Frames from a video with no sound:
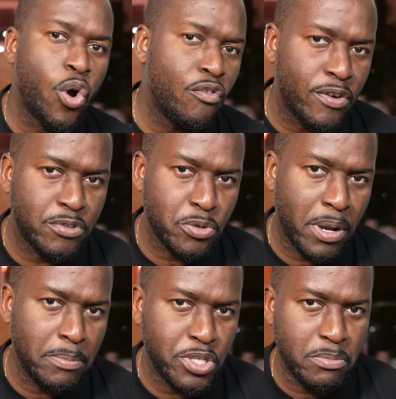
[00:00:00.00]
over to
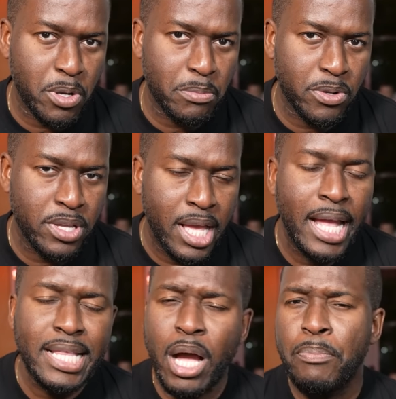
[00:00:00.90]
PUBG Mobile.
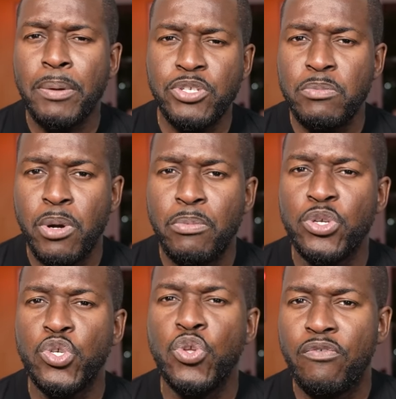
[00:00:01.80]
Now, PUBG Mobile,
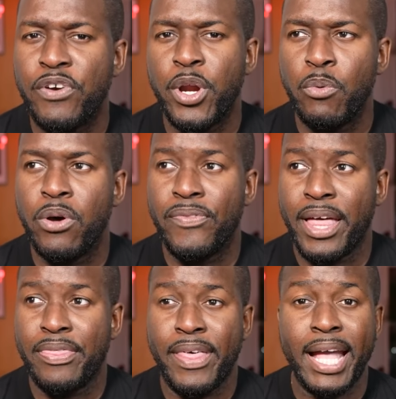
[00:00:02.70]
you know very well
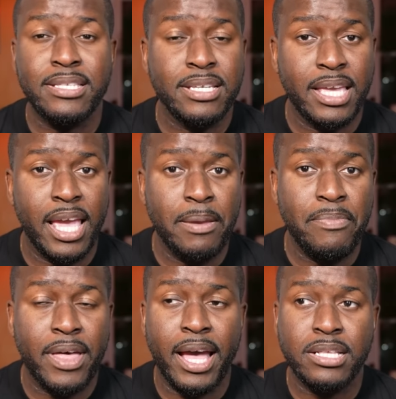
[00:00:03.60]
that that's a
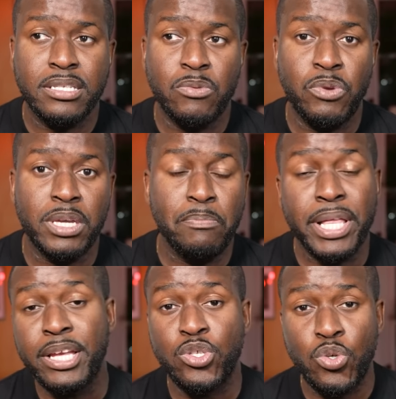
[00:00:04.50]
game that we can
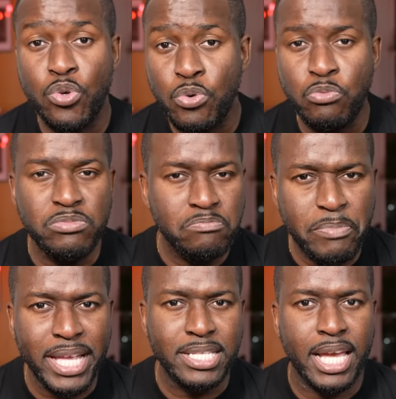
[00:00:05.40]
play in two
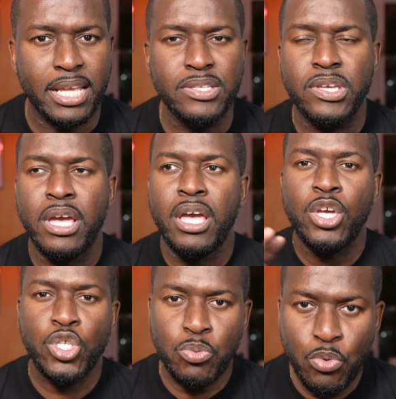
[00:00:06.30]
main settings,
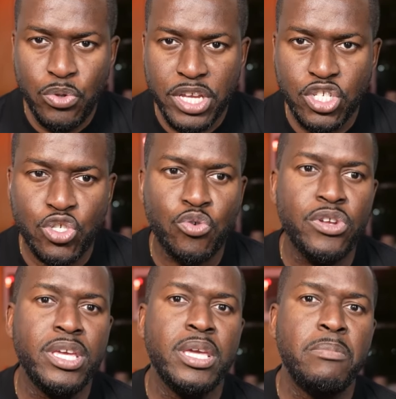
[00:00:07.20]
Smooth
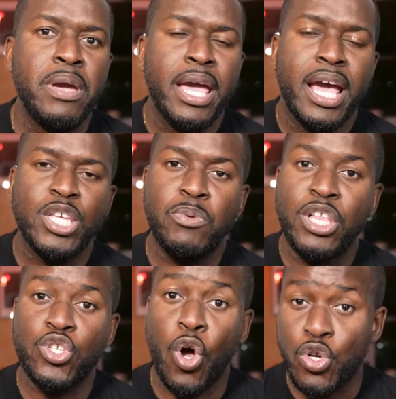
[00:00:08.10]
Extreme, as well
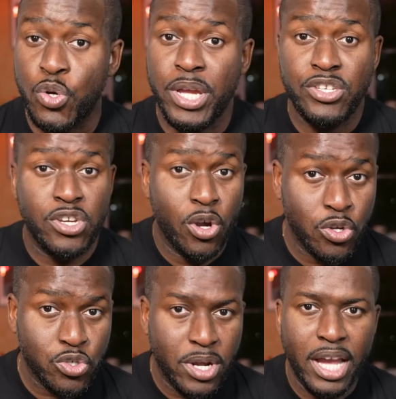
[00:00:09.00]
as Ultra HD
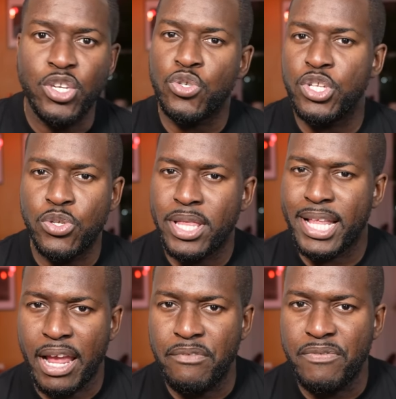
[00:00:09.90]
Ultra. I usually do that
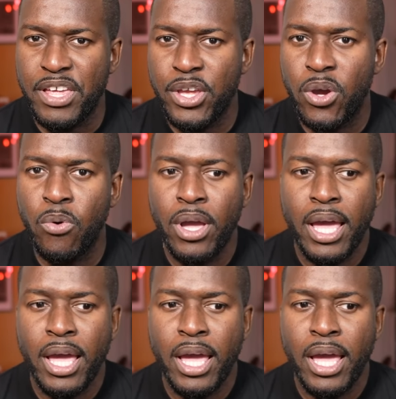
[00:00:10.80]
in every video,